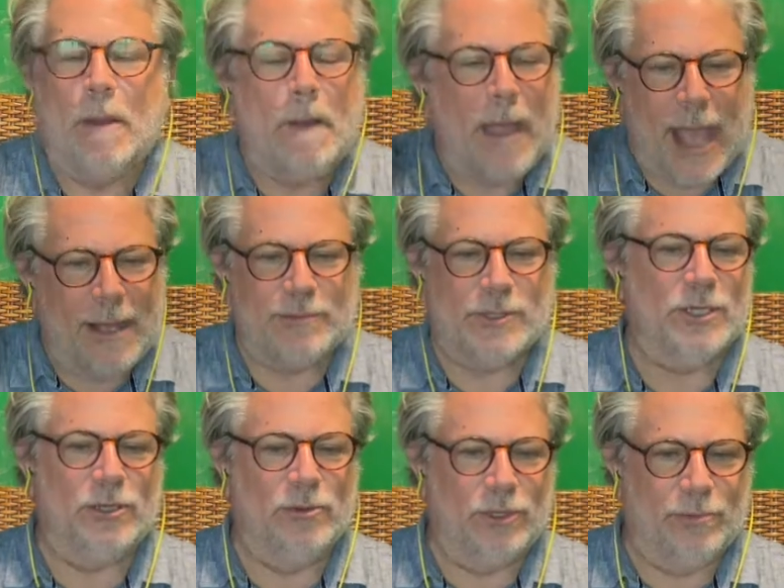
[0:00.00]

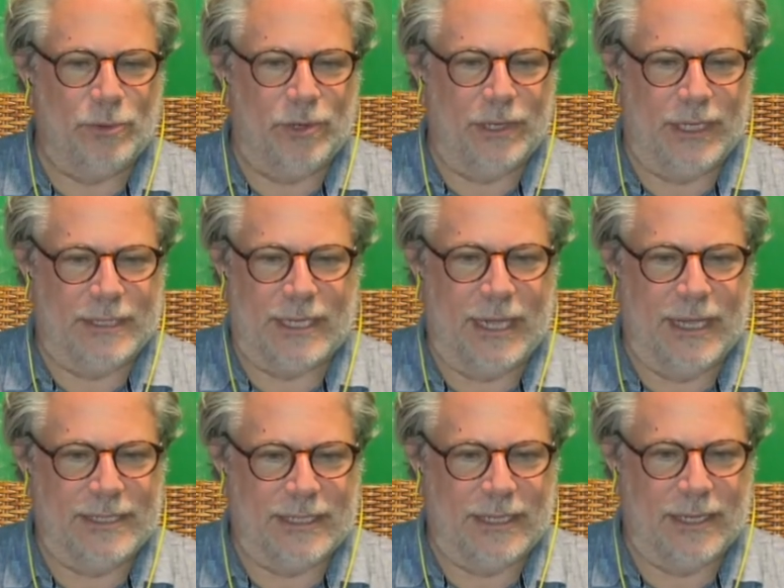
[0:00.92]
absolutely brilliant
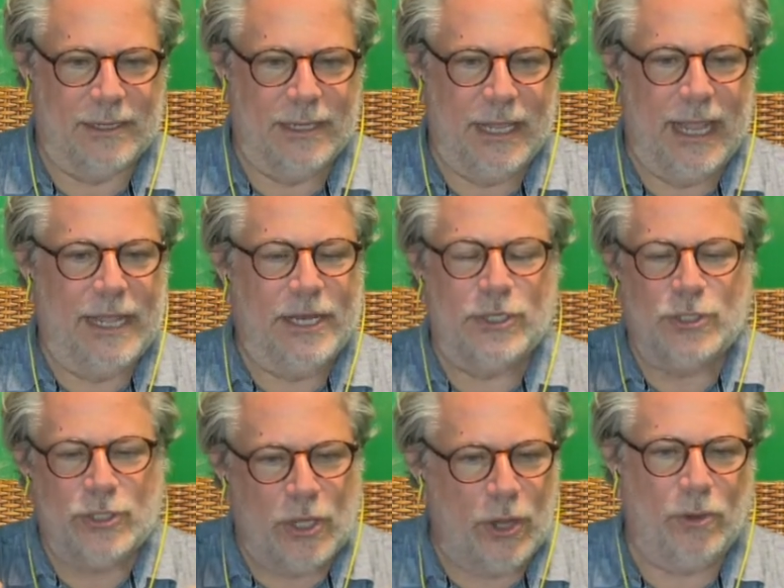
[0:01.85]
idea. And it
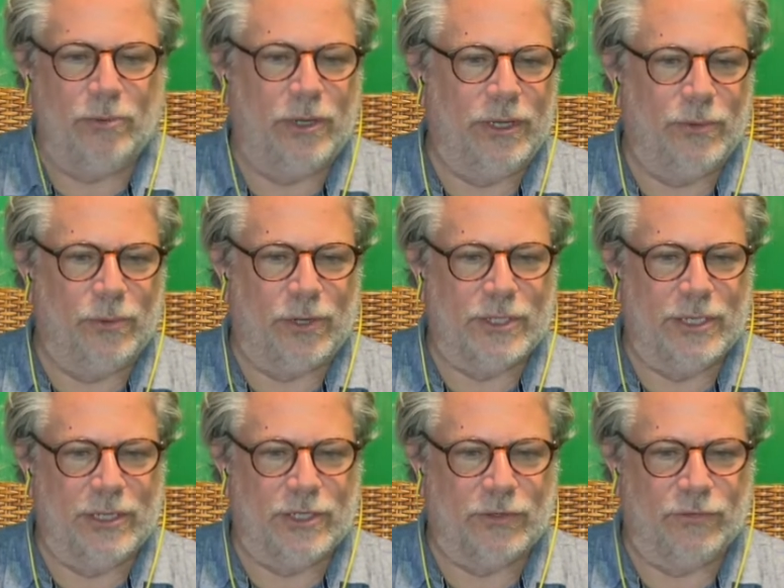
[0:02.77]
totally worked in
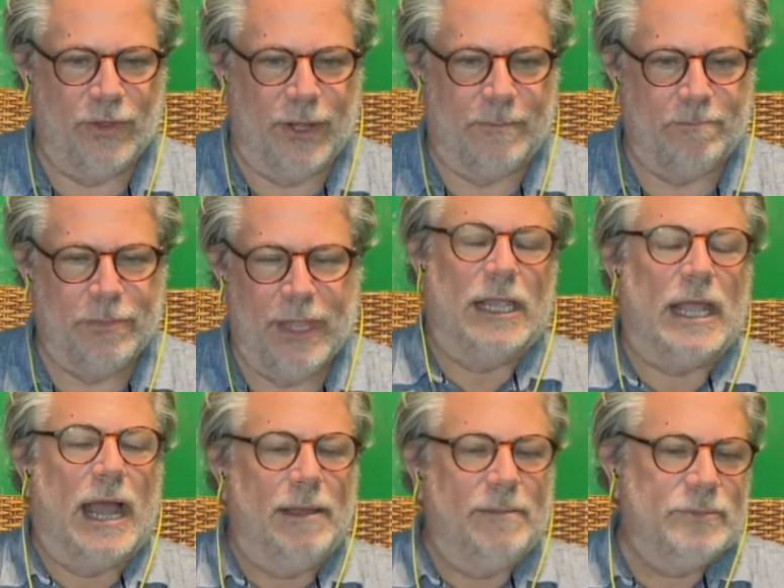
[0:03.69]
this film.
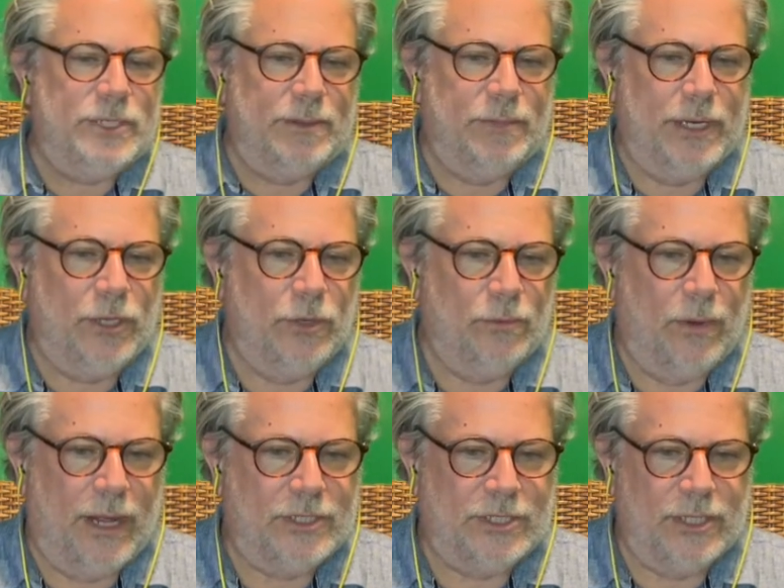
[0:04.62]
I'm somebody who
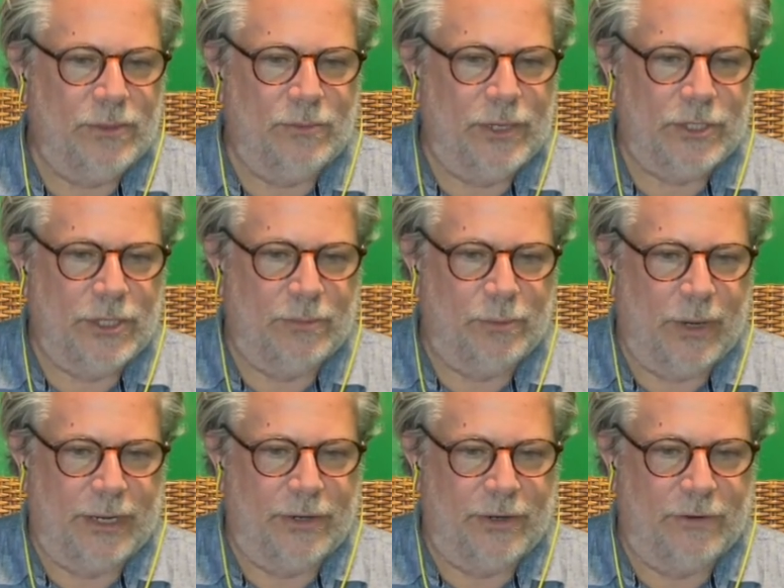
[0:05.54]
watched the original
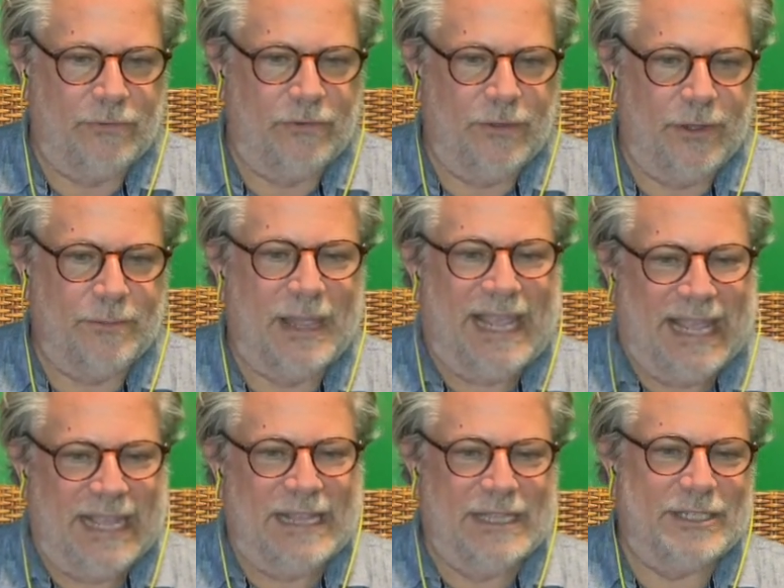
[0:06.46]
Predator film
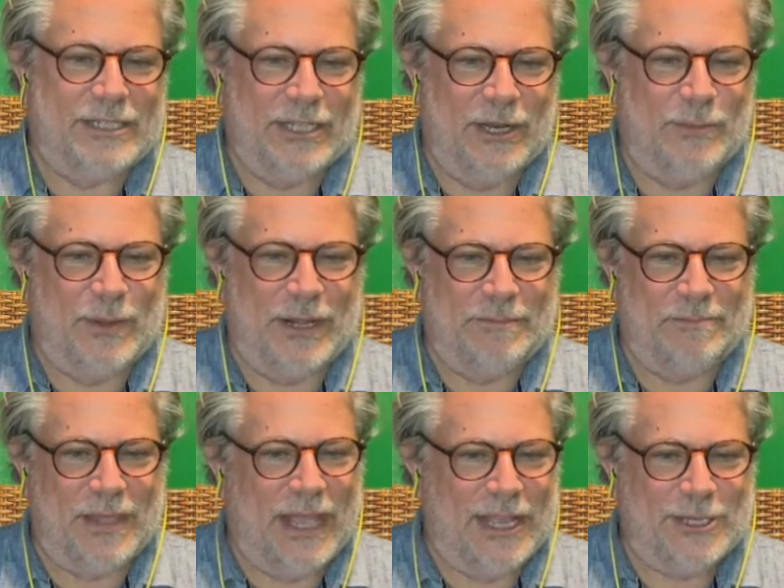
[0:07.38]
in the cinema.
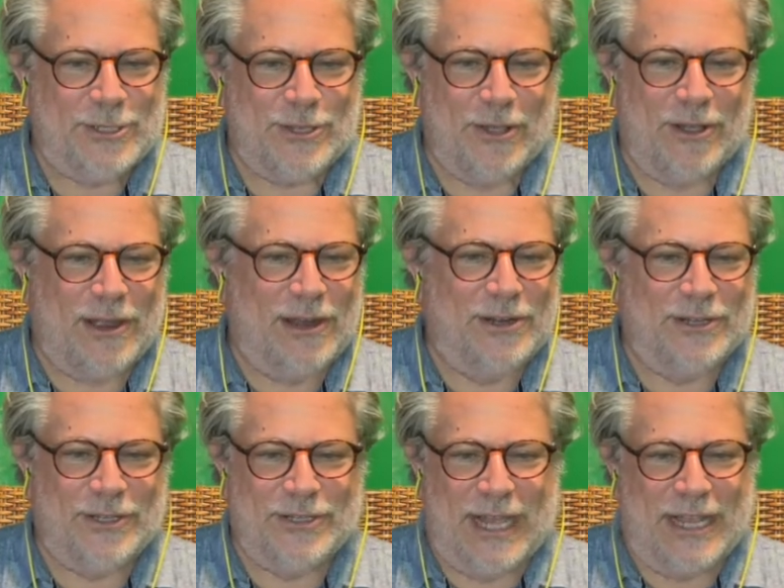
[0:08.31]
I saw
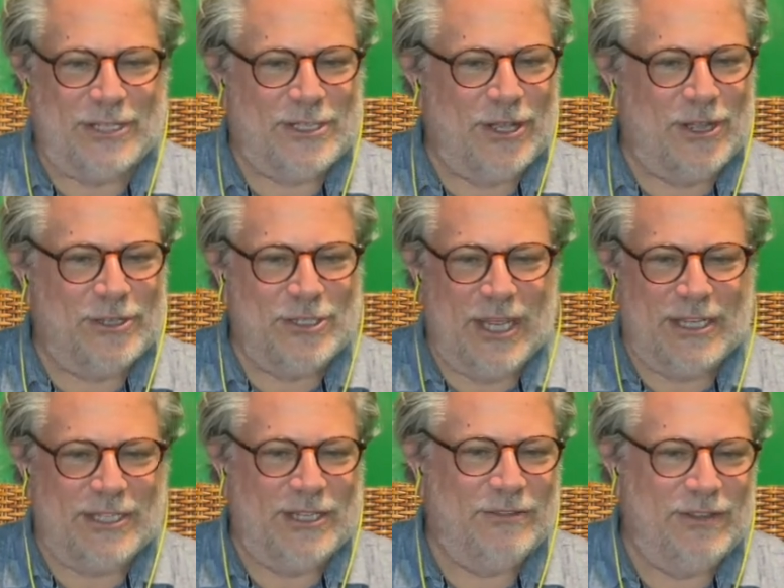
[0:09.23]
Arnold, I saw
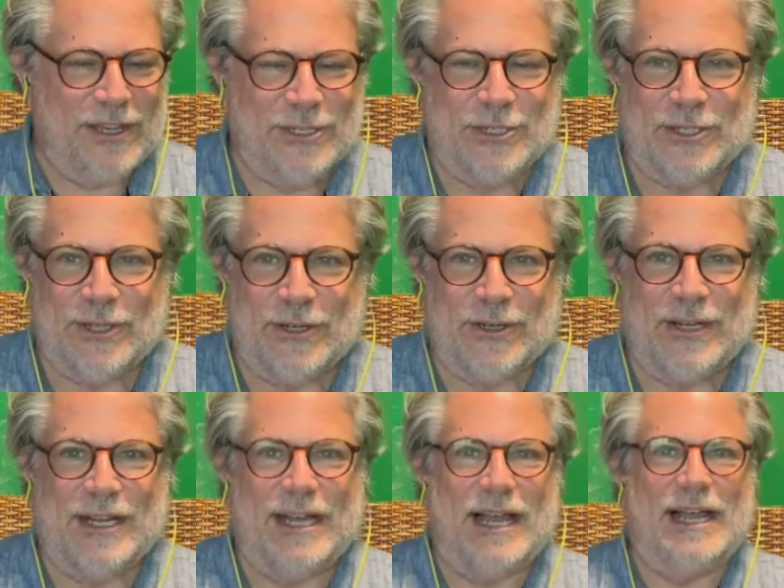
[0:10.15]
Jesse
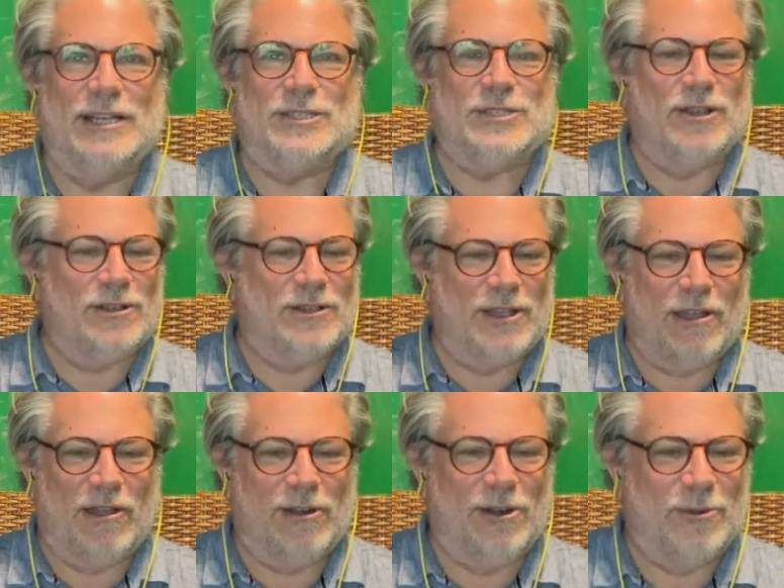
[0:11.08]
Ventura, I saw
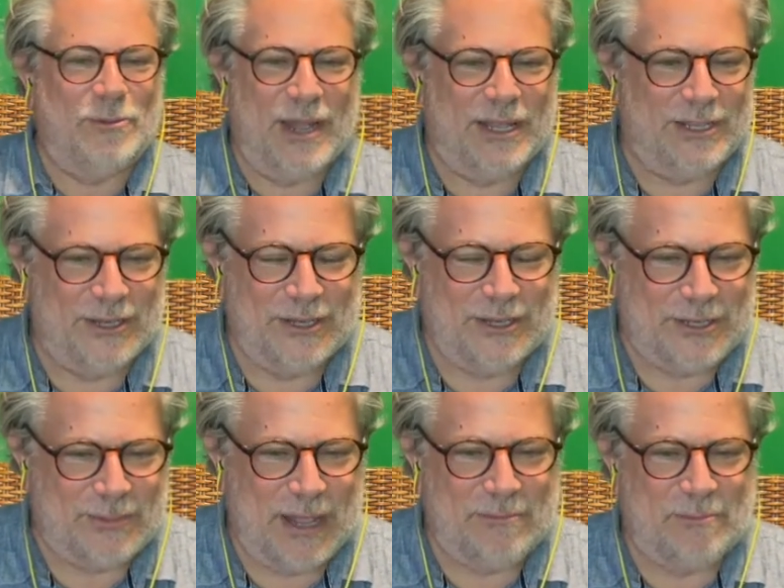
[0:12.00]
Carl Weathers.
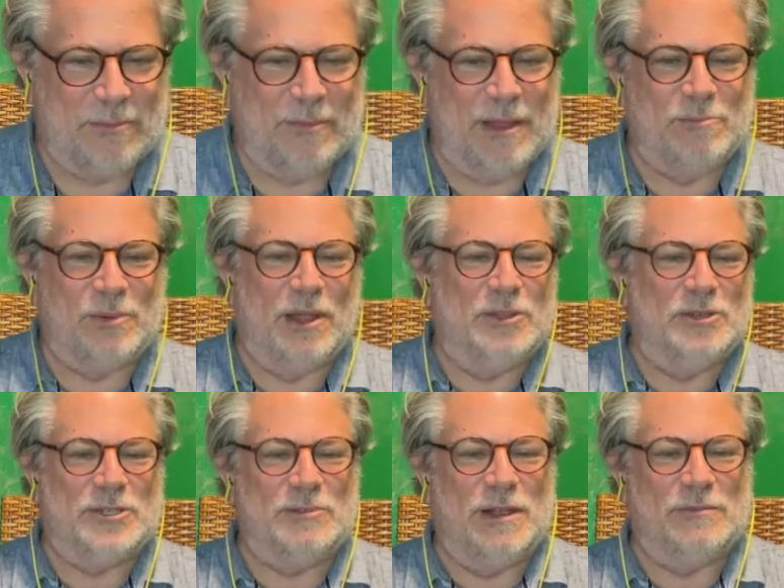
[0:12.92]
My
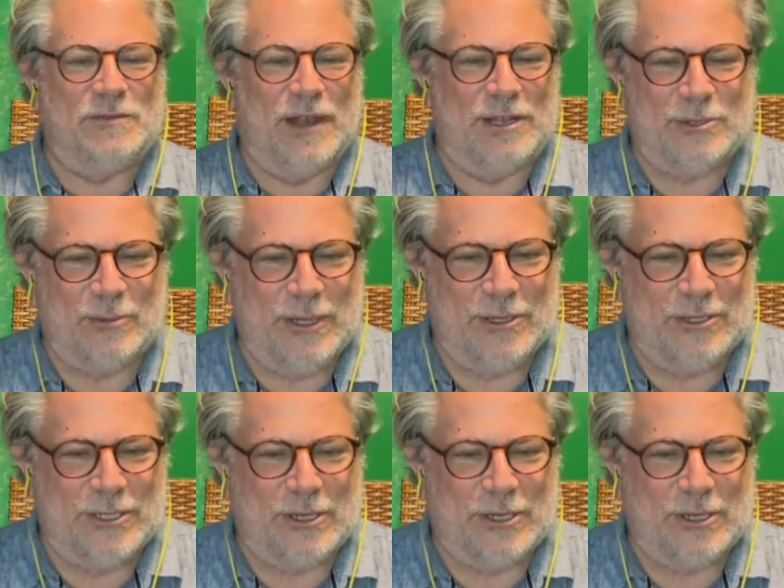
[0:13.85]
brothers and my friends, we used to,